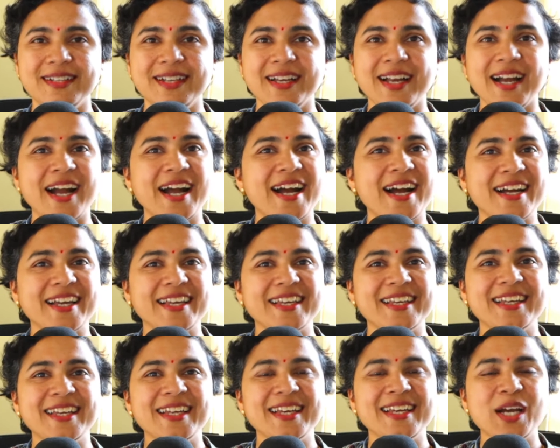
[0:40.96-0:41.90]

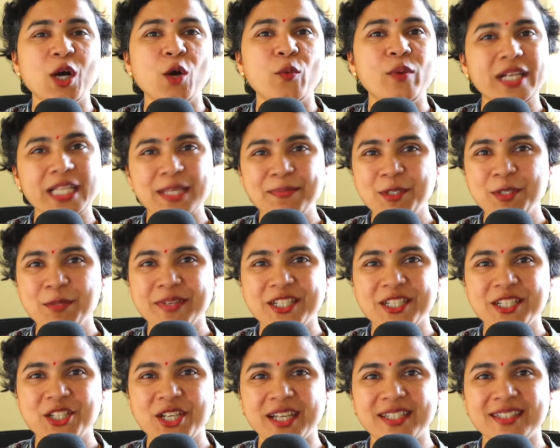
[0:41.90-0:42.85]
Hi, welcome to my
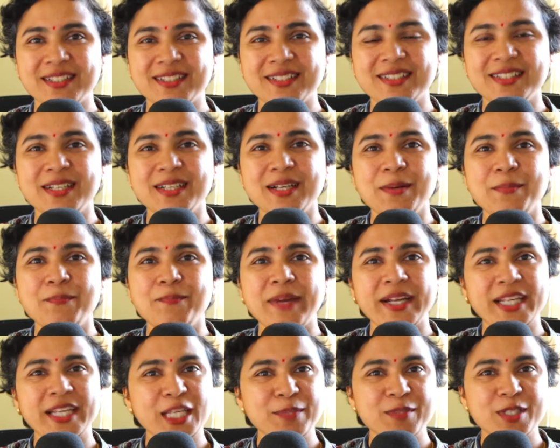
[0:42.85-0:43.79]
channel.
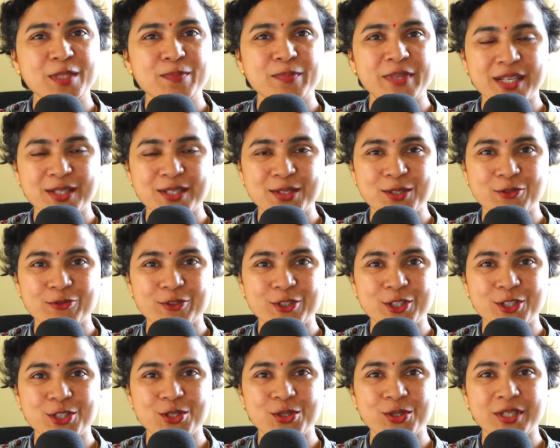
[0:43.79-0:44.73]
My name is Priya
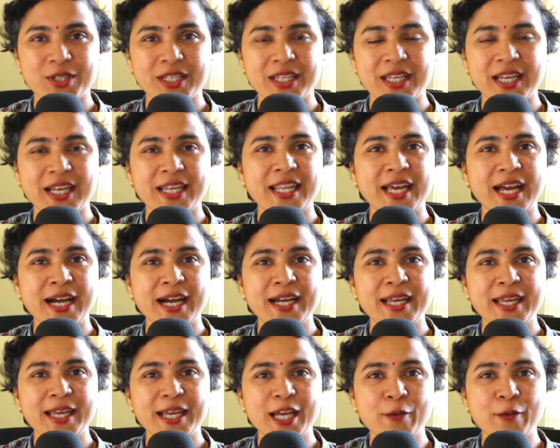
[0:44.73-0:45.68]
Sophia Jogi and
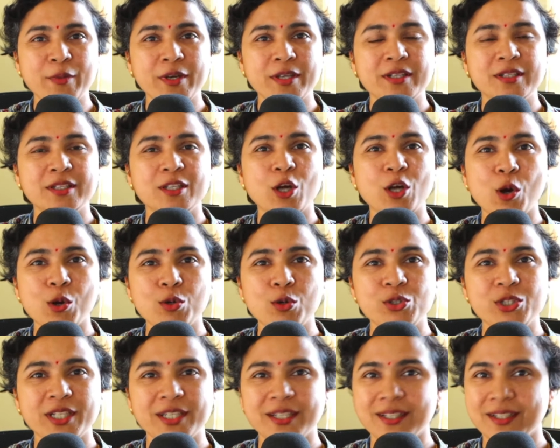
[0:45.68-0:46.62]
I am a
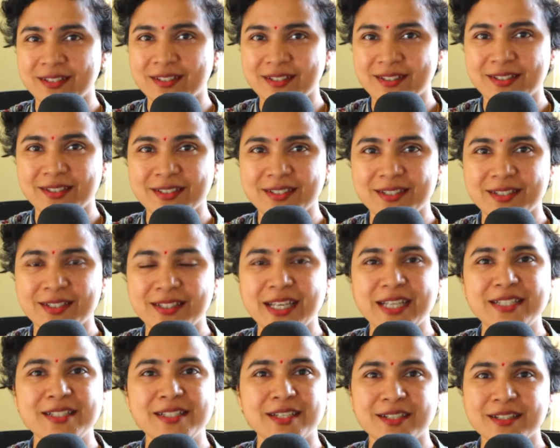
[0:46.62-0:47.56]
coach and a consultant.
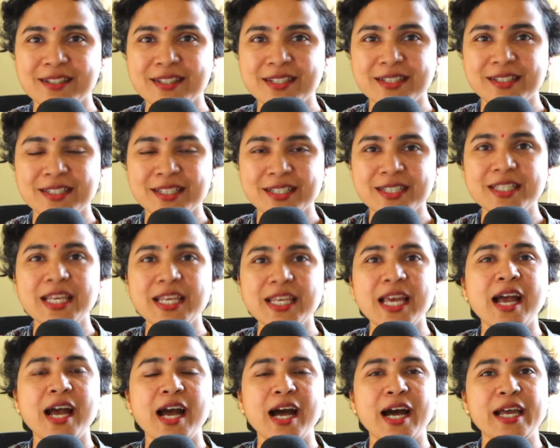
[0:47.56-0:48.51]
As a consultant,
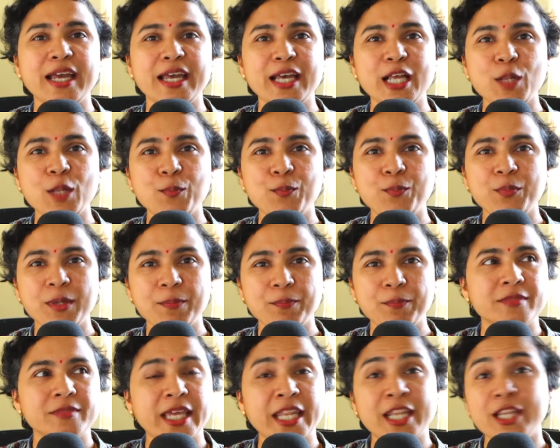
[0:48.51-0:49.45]
I help
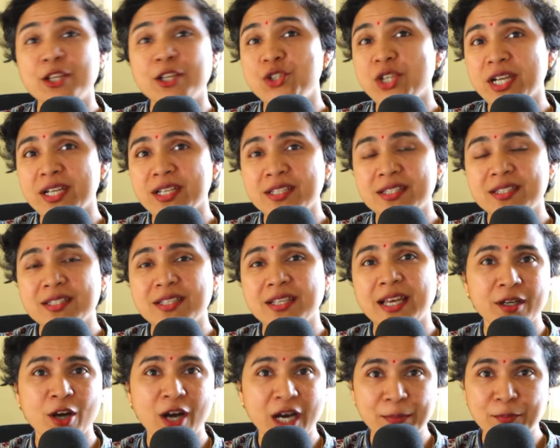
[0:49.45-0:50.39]
people energize
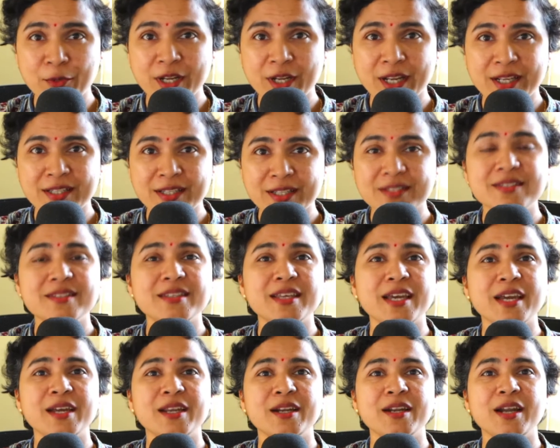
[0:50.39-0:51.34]
and harmonize
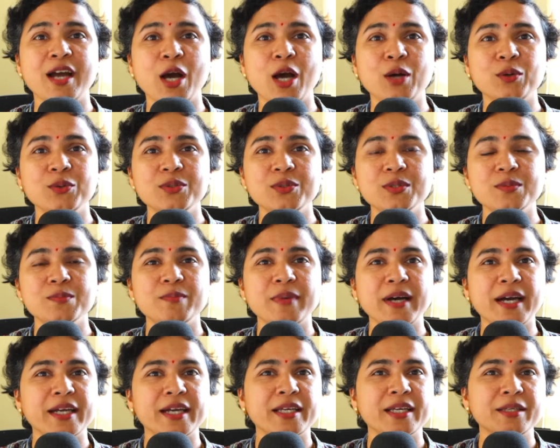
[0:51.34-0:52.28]
their house
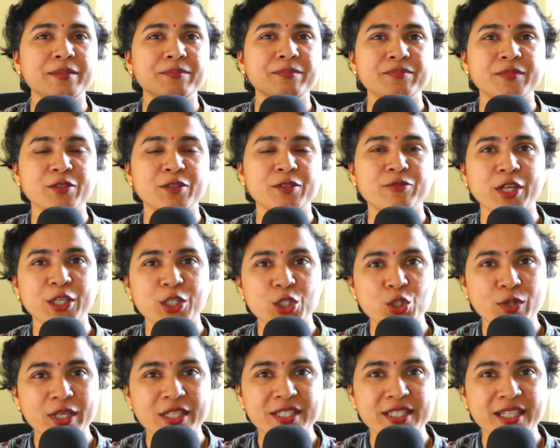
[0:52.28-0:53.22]
by the Fung
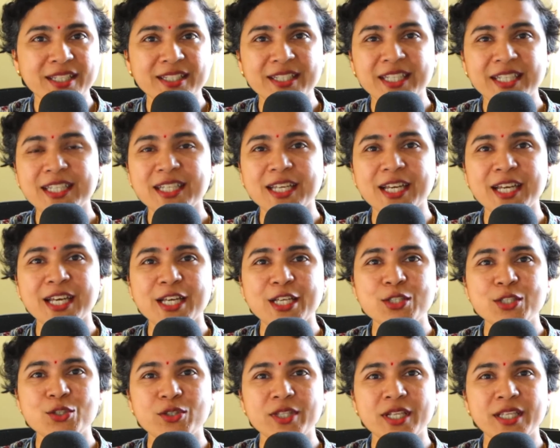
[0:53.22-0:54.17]
Shui
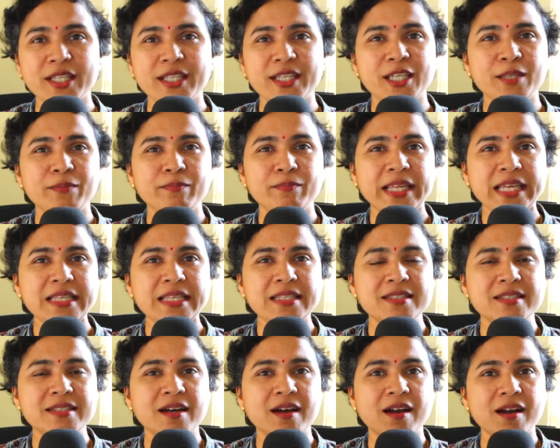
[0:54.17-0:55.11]
technique so that they can
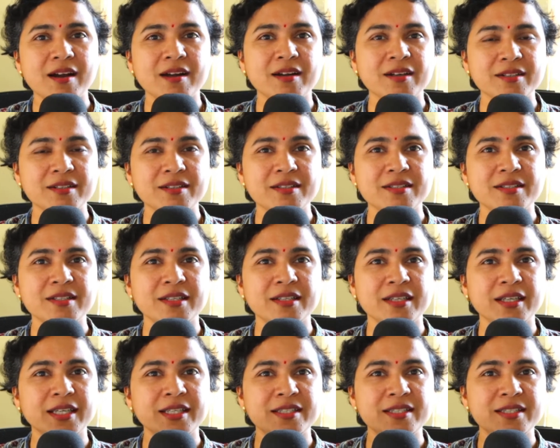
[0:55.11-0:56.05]
place the
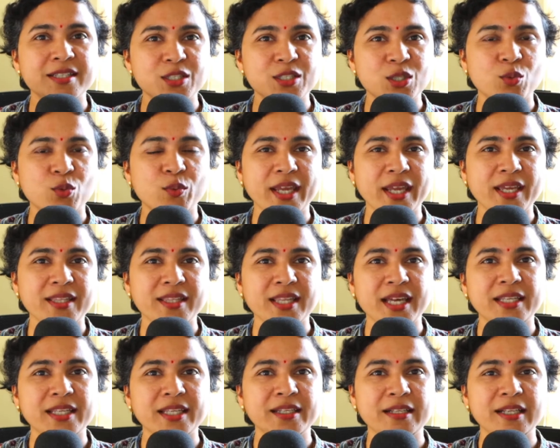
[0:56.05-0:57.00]
arts in such a way
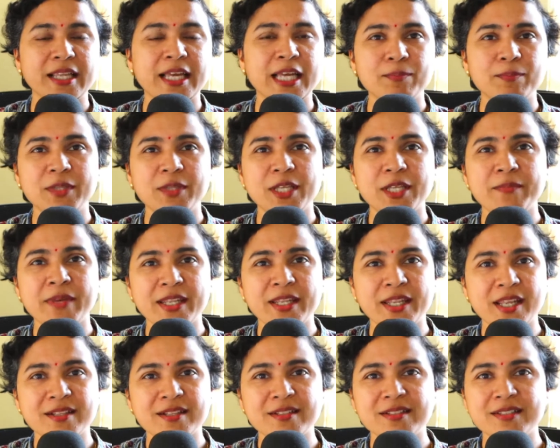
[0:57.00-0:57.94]
that it will help them
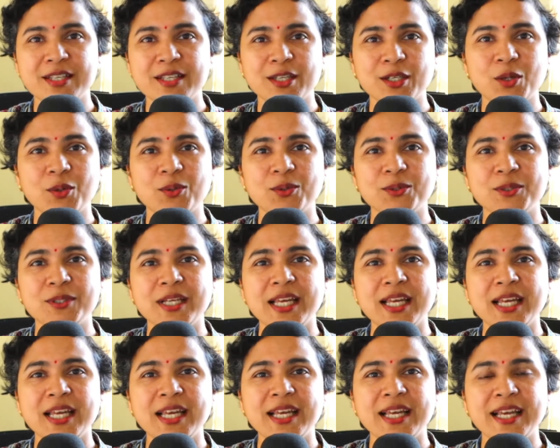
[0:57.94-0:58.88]
enhance their goal.
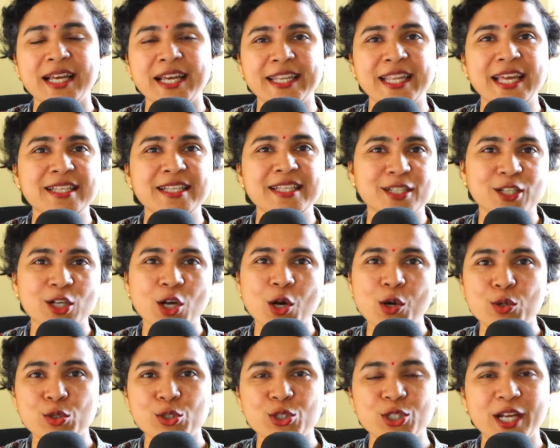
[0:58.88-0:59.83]
And as a
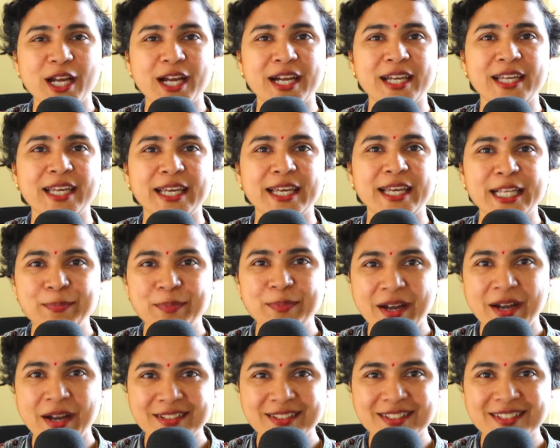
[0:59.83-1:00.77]
coach, I help
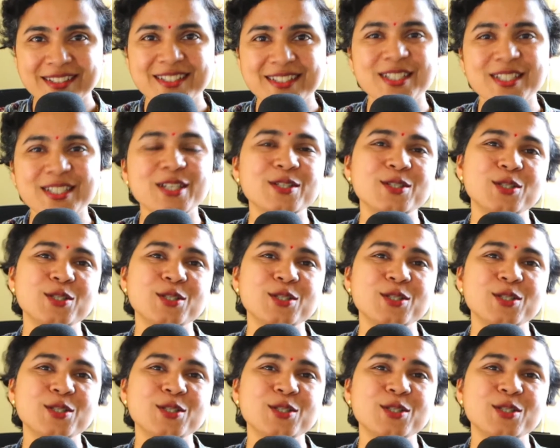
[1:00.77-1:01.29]
artists to